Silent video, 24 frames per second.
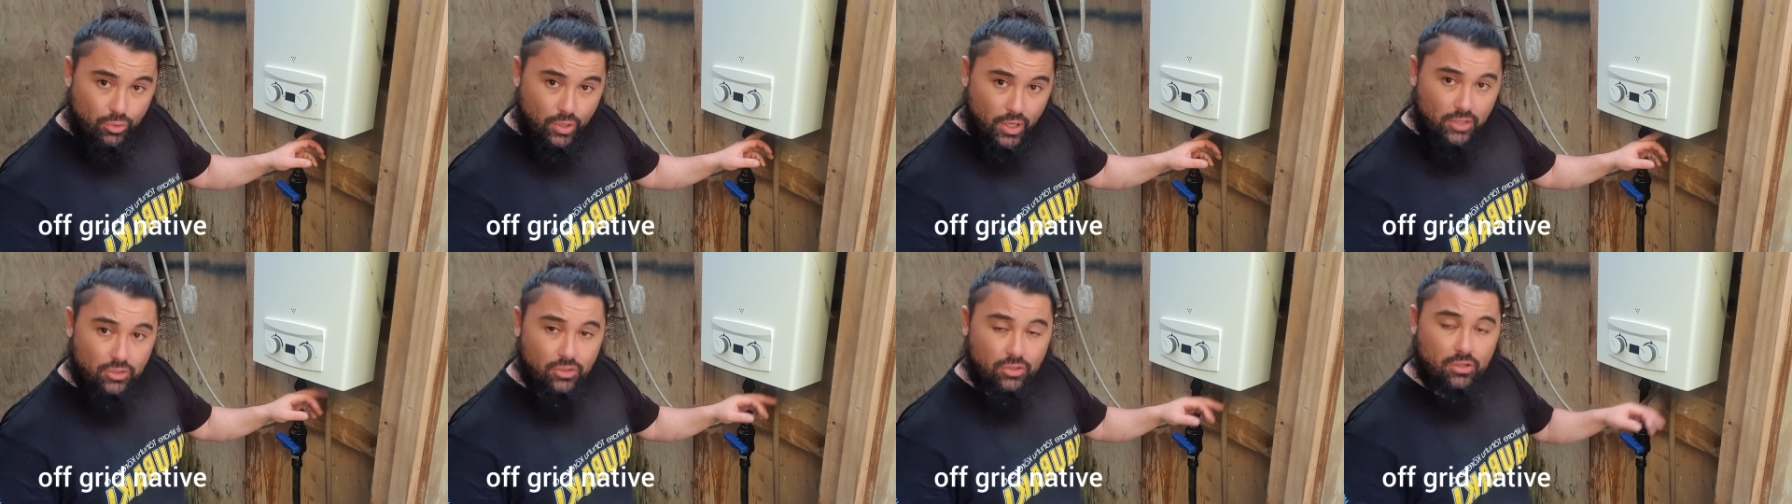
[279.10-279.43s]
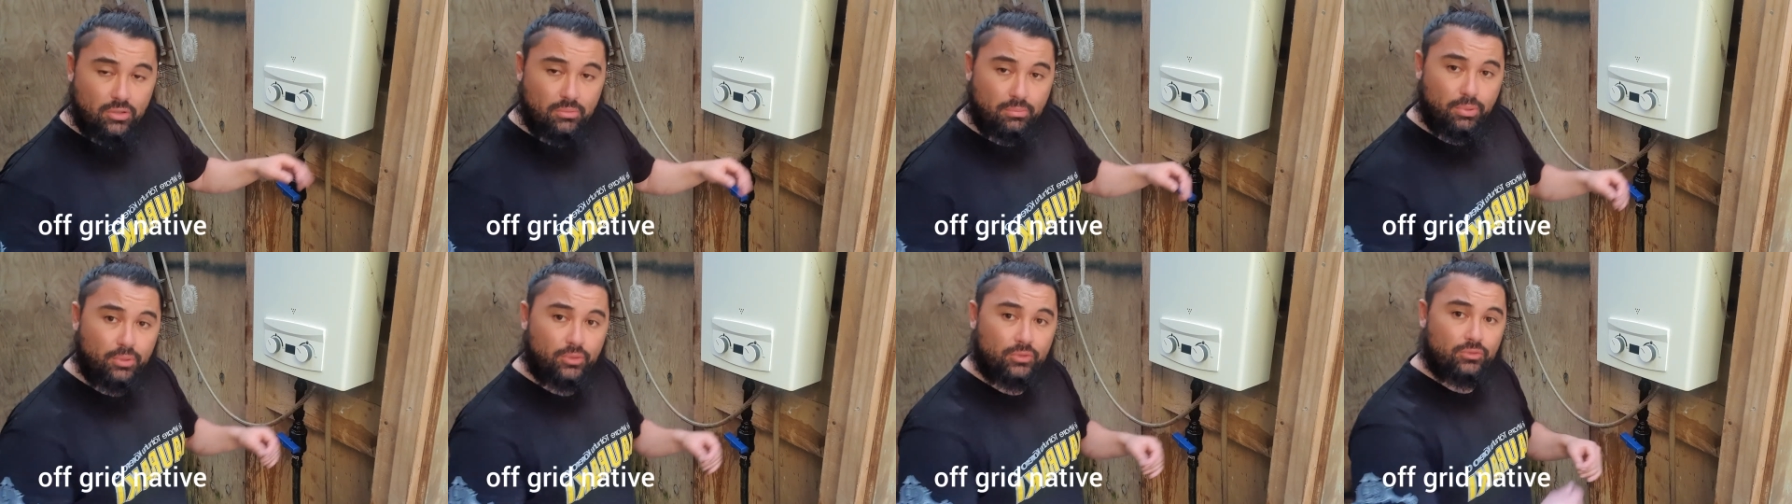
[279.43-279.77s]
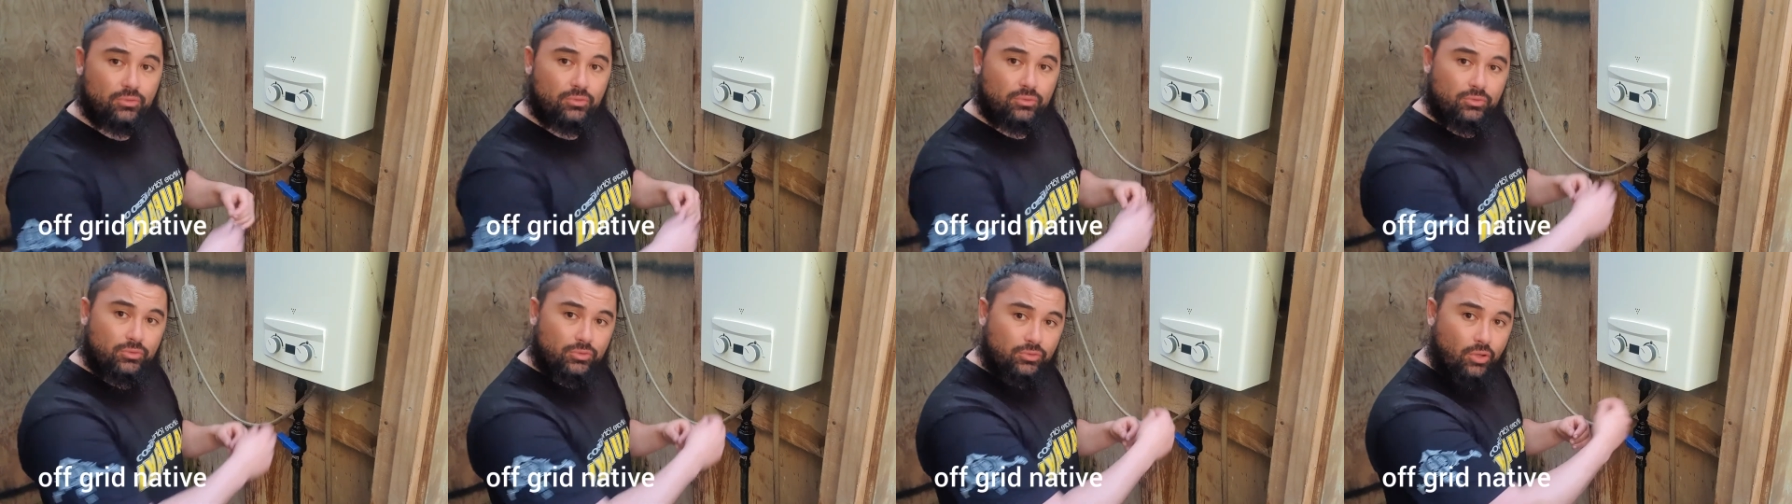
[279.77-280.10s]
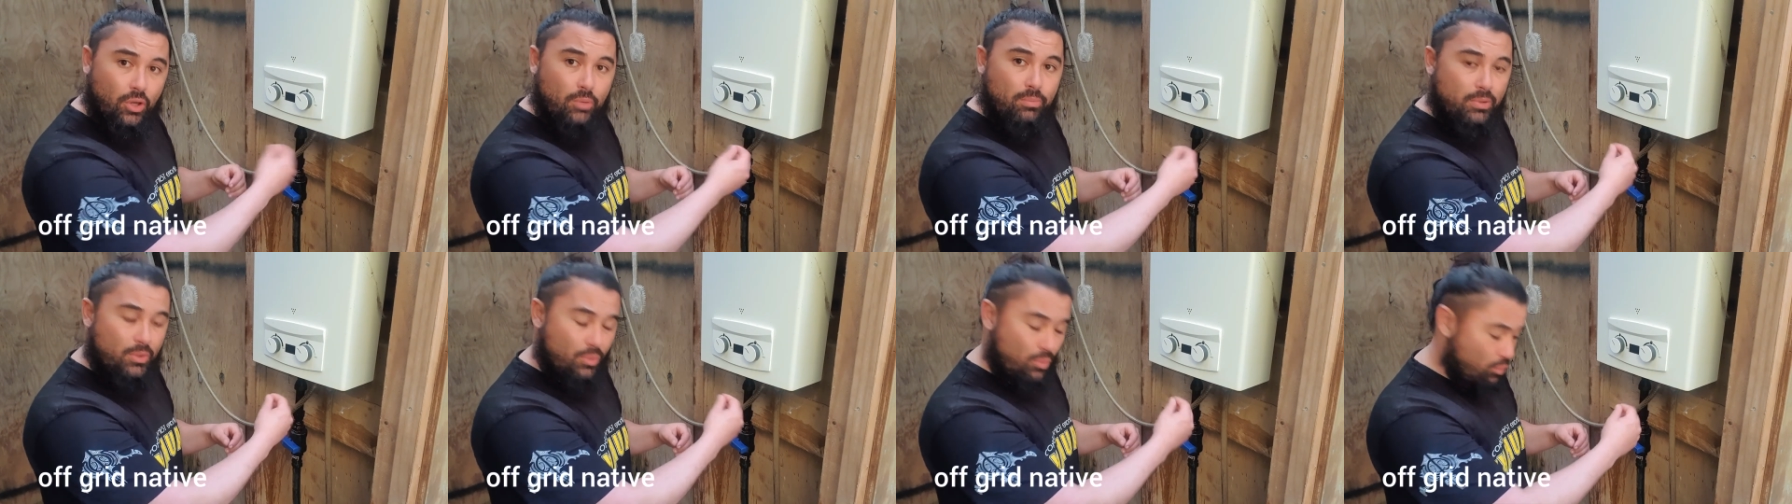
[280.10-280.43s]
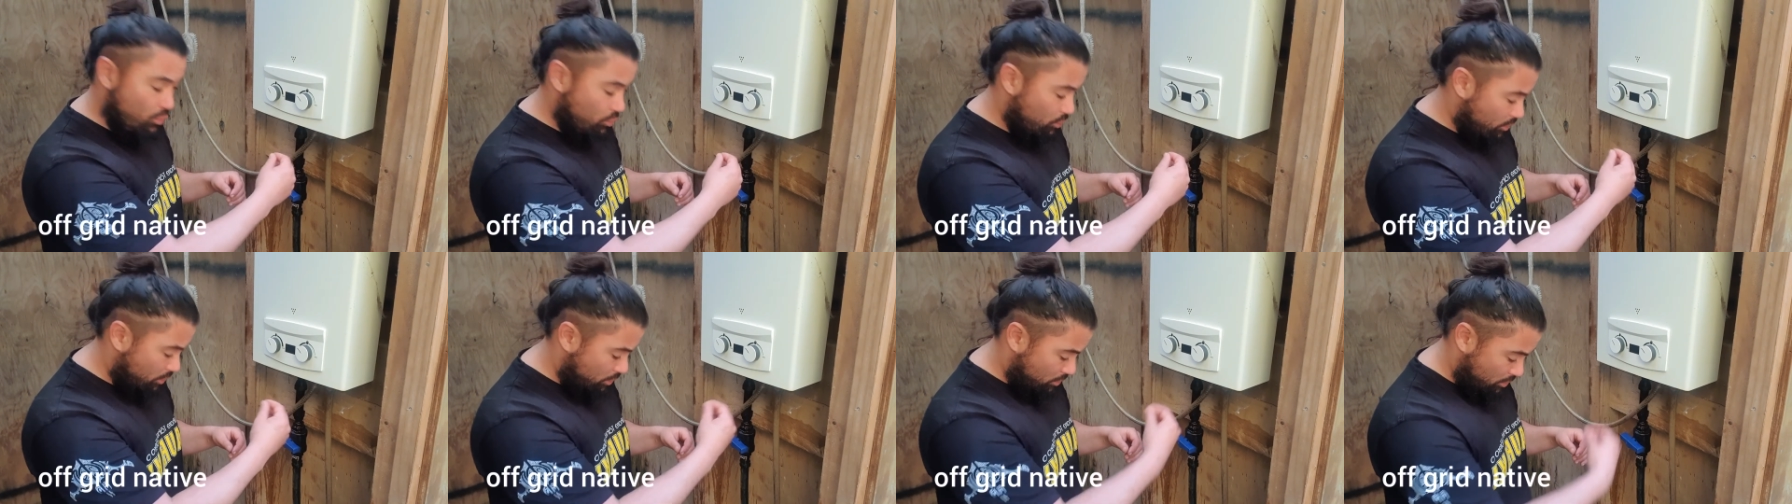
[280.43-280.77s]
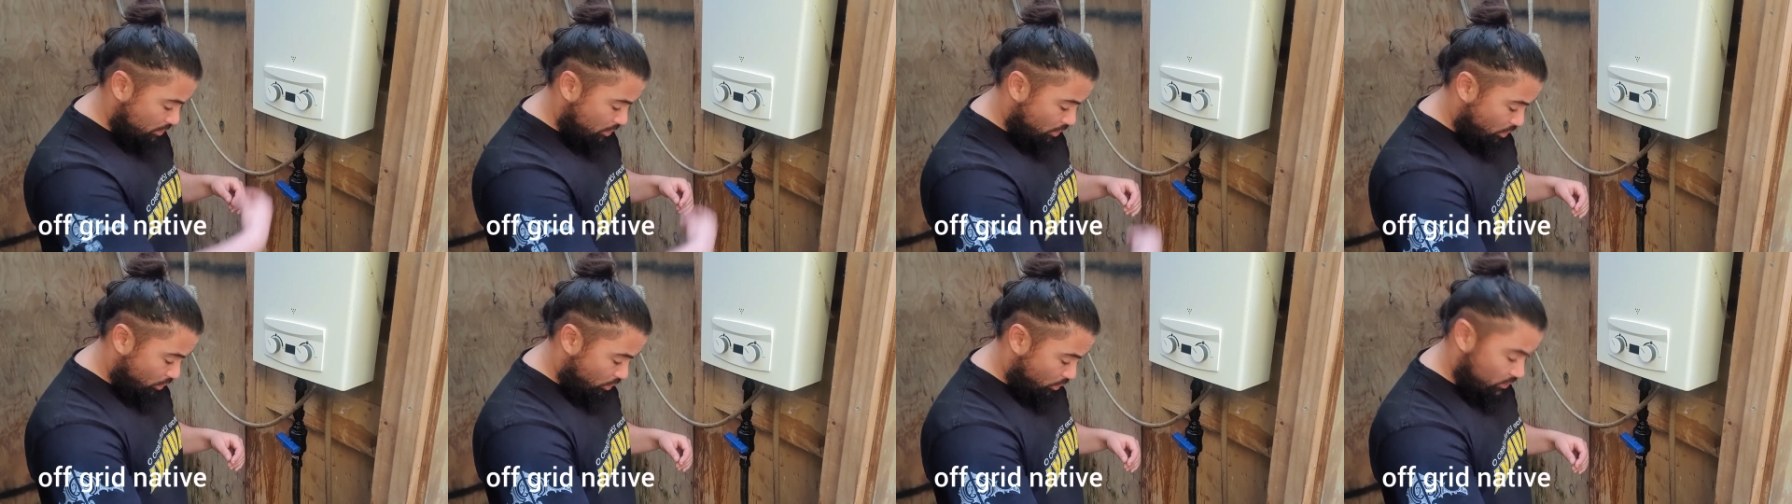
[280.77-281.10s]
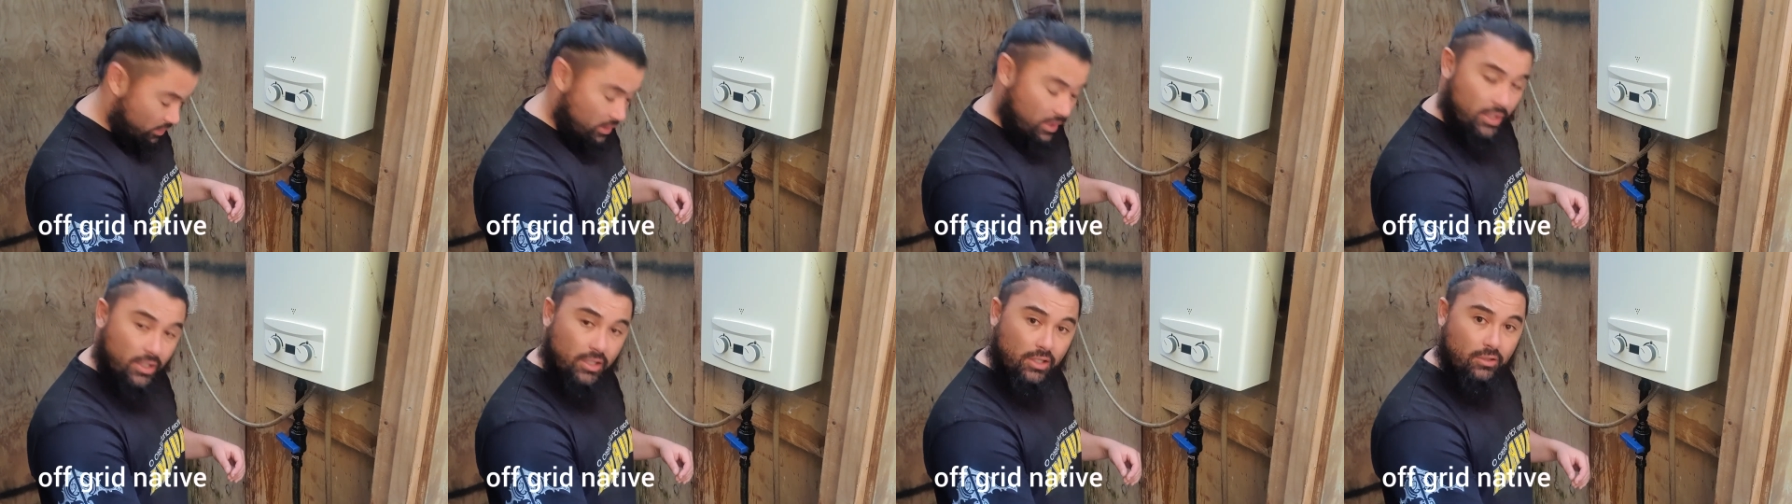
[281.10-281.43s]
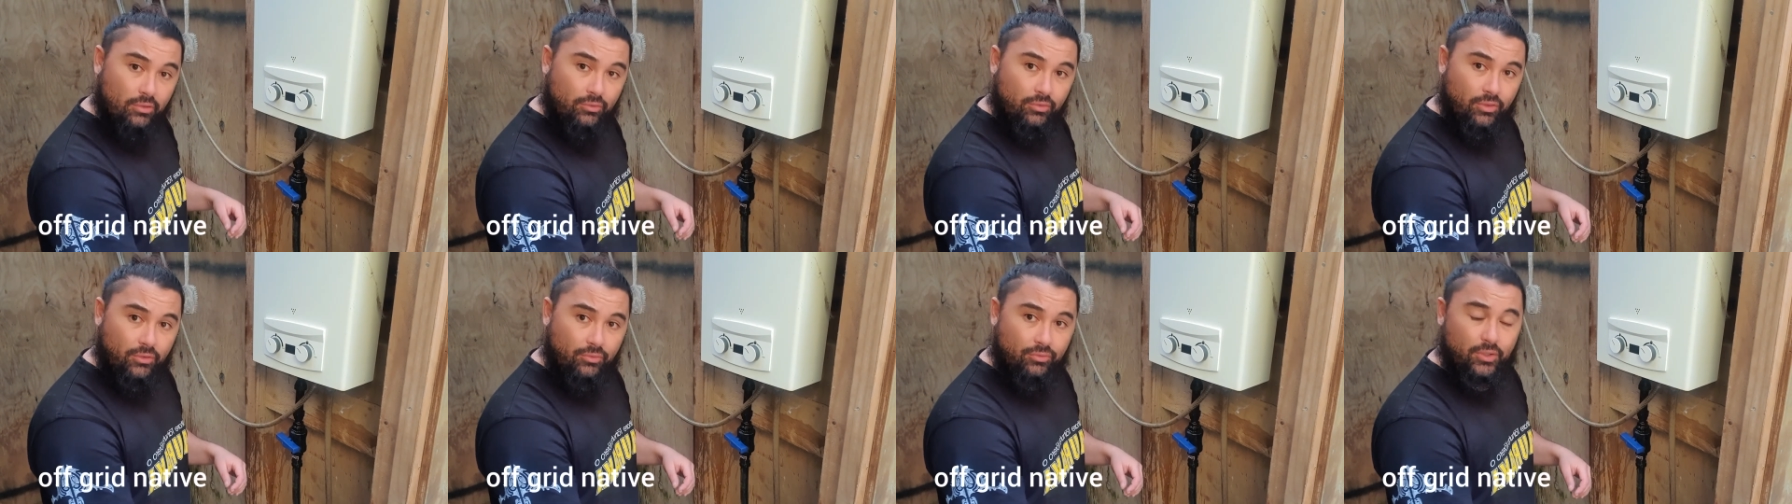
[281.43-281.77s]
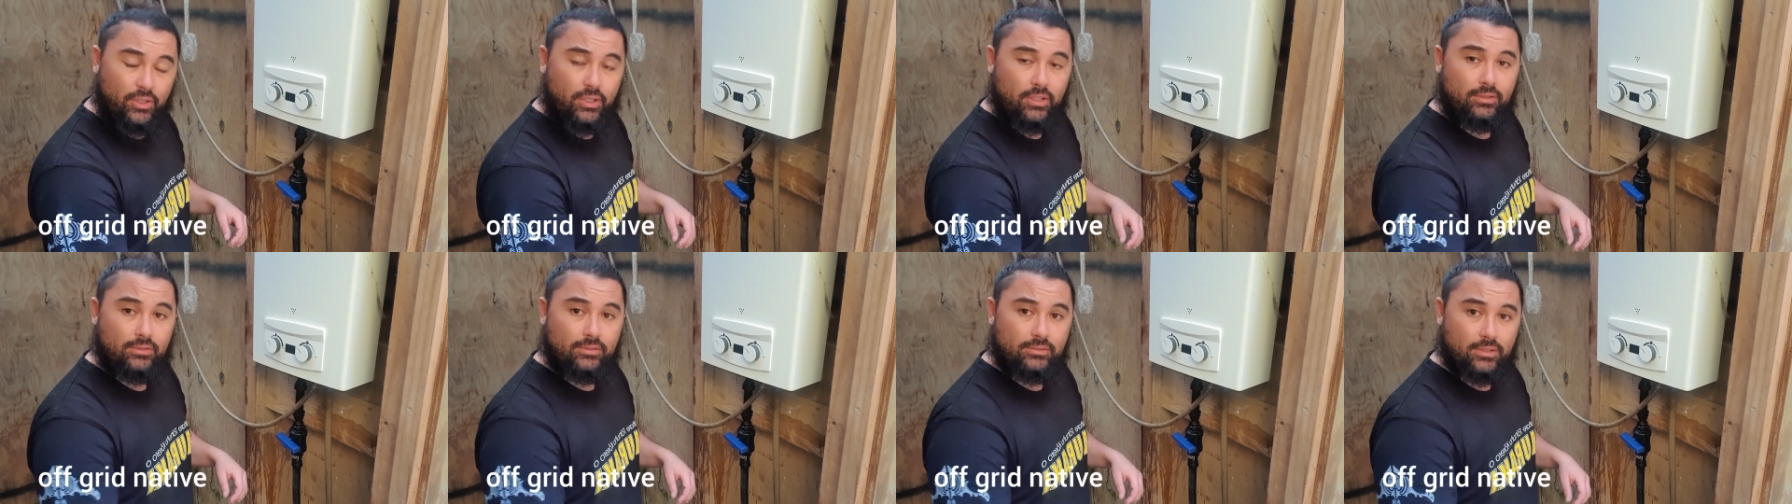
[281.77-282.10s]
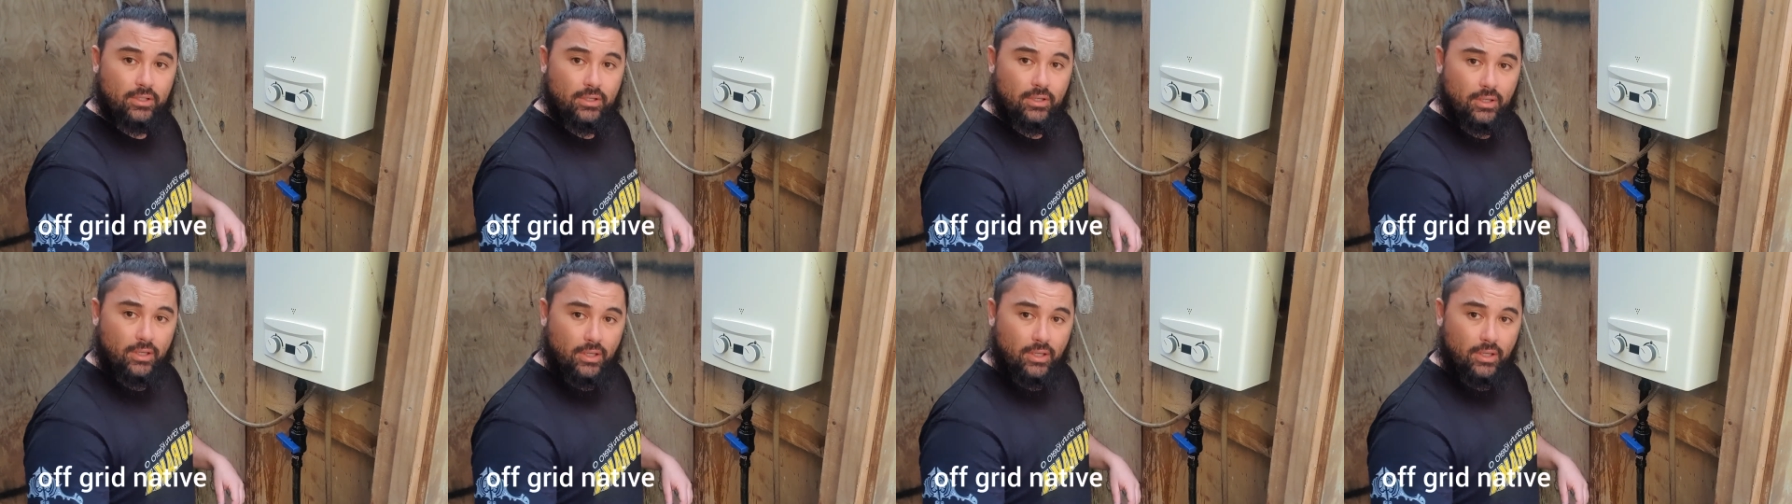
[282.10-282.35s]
and you can put soapy water on any of the fittings